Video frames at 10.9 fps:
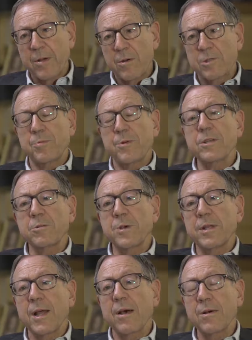Which brings
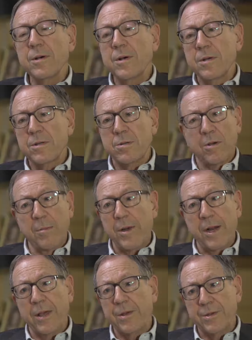me now to
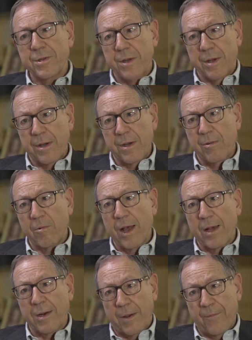Khamenei's
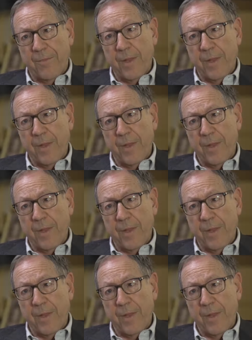Iran.